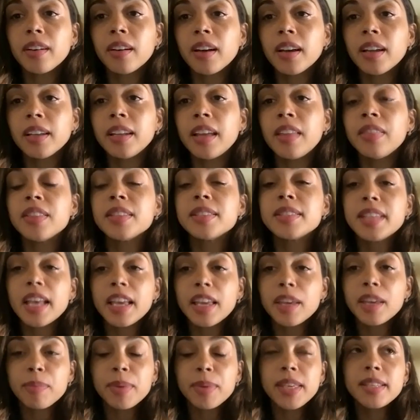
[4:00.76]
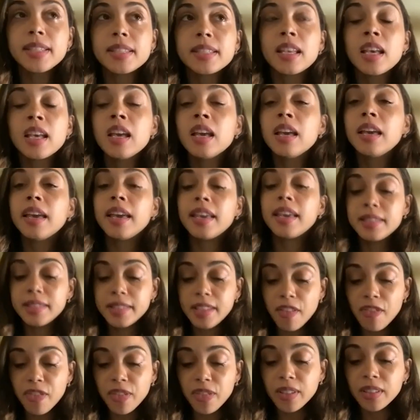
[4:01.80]
on. And the second piece is
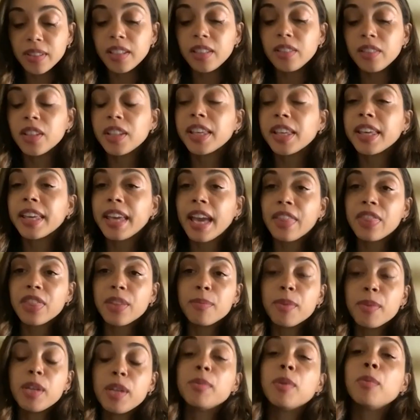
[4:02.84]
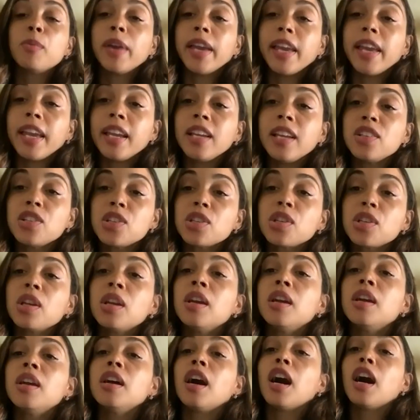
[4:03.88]
definitely looking at the minimum wage.
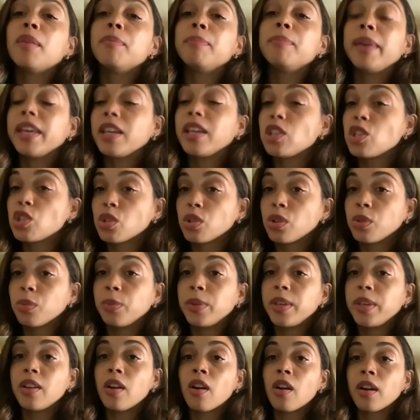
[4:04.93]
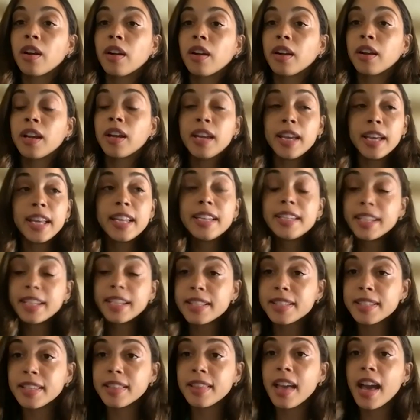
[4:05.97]
Making sure we are
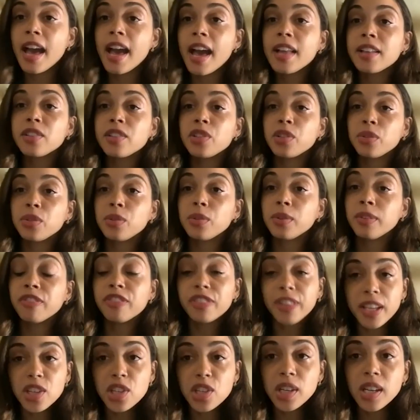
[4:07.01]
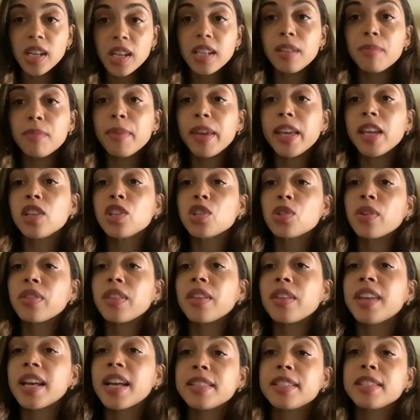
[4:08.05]
indexing that to inflation and making sure
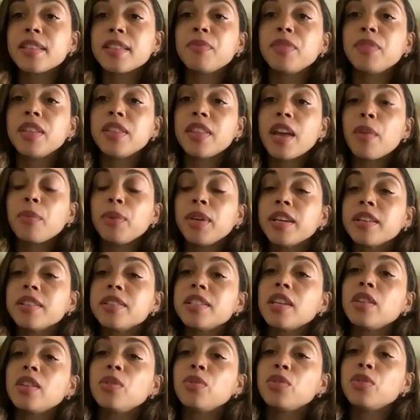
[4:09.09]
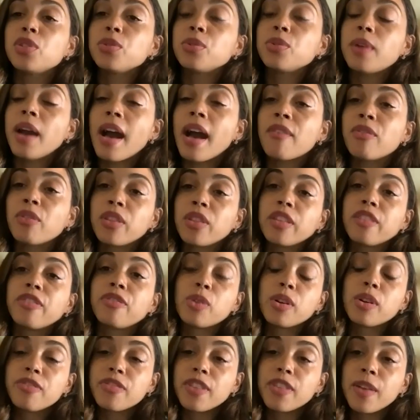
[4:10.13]
that that's something that we continue to have on the
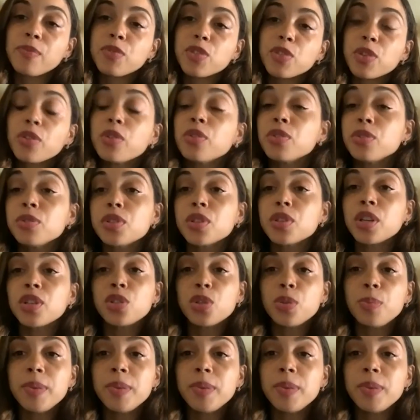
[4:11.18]
forefront. So those are two